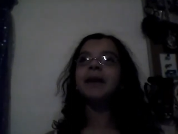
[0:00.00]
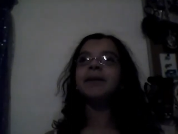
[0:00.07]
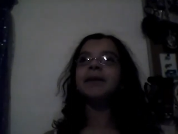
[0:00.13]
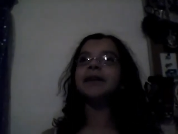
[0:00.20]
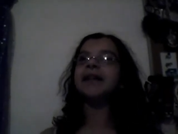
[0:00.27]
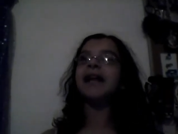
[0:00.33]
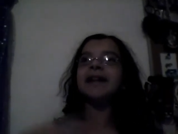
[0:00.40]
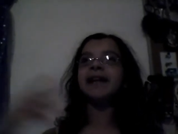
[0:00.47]

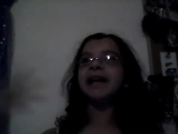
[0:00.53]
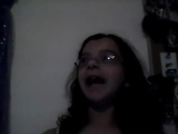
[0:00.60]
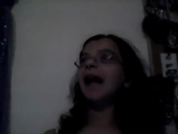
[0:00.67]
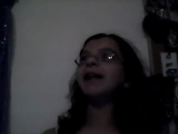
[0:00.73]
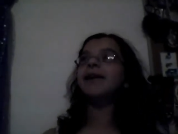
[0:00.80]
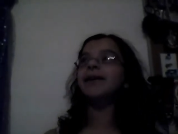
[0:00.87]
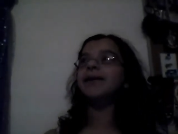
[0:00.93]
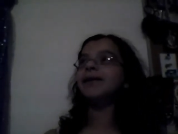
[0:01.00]
with Deathly
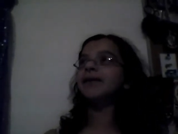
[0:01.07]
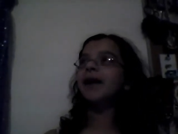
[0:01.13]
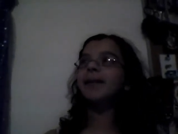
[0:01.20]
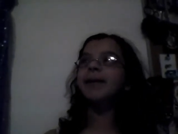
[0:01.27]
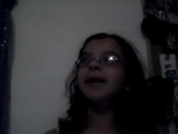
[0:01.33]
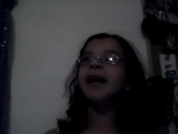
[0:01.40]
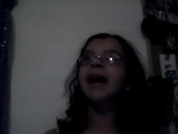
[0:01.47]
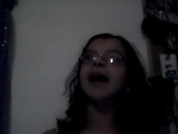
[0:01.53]
Hallows
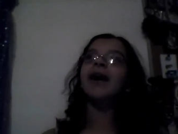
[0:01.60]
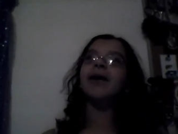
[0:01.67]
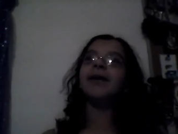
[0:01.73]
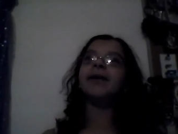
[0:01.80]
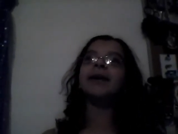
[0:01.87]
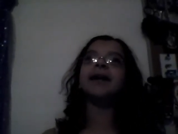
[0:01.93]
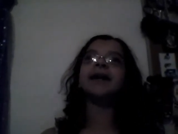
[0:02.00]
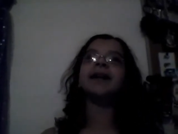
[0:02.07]
coming
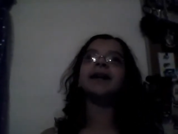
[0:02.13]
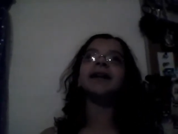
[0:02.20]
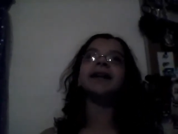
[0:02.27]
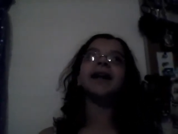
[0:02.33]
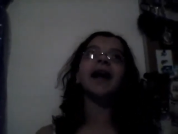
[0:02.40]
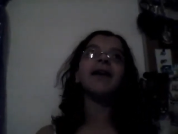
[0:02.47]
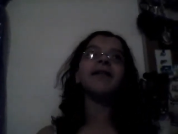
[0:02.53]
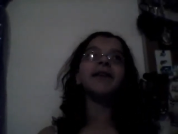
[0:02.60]
out and
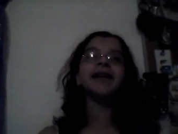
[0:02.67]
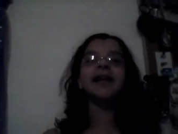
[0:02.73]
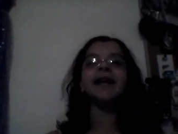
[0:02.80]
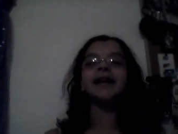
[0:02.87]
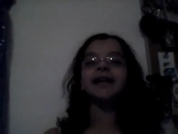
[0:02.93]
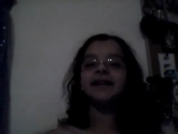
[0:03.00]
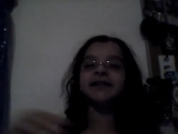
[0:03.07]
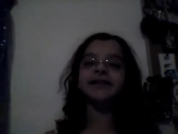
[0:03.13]

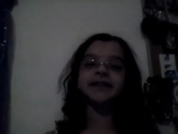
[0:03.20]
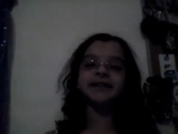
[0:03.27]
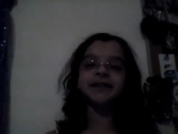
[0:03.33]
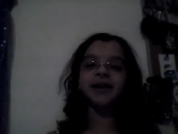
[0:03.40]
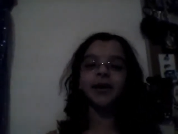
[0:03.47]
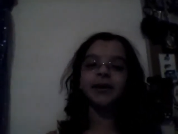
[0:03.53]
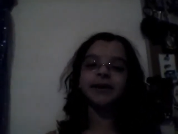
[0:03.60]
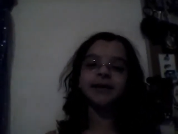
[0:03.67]
everything it's just
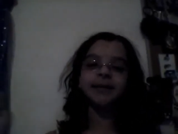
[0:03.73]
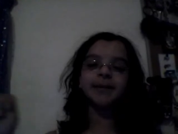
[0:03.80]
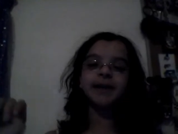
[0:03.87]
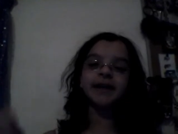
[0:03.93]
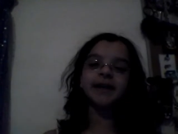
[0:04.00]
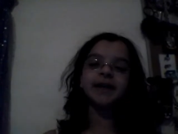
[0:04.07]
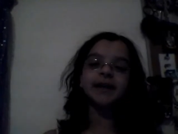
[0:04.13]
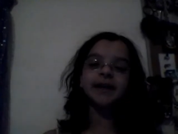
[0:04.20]
going to
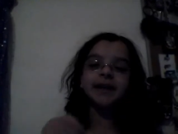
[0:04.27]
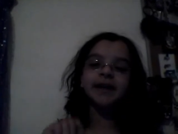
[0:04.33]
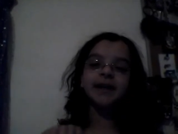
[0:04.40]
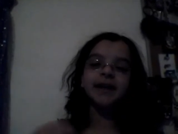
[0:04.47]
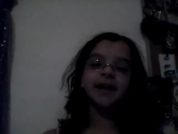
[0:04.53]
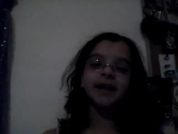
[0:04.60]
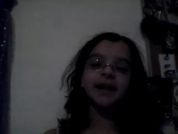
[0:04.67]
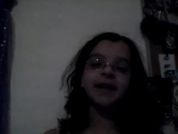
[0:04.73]
be
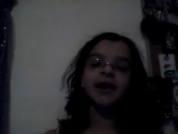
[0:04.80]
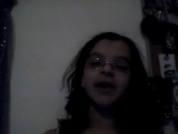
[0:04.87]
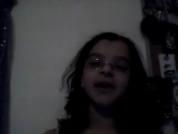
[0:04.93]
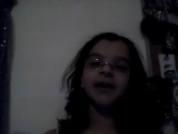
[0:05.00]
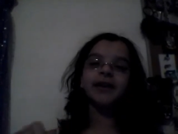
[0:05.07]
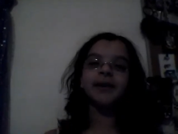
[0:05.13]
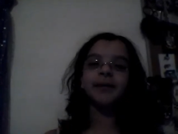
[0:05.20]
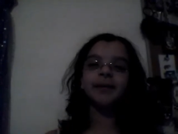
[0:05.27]
an
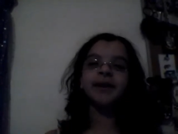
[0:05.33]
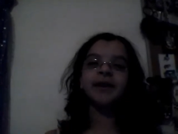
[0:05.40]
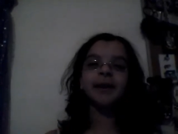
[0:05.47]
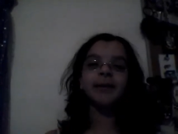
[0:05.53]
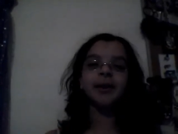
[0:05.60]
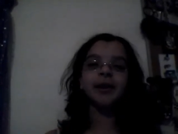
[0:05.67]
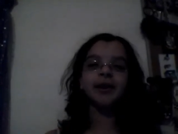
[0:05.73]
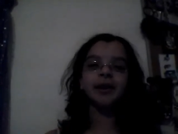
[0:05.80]
awesome
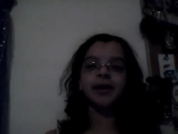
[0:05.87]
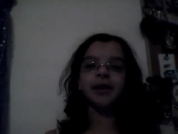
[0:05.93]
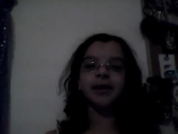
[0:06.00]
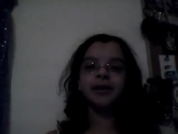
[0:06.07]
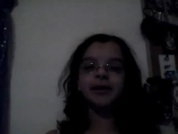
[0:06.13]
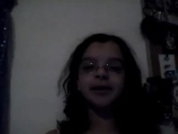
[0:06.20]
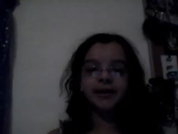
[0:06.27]
summer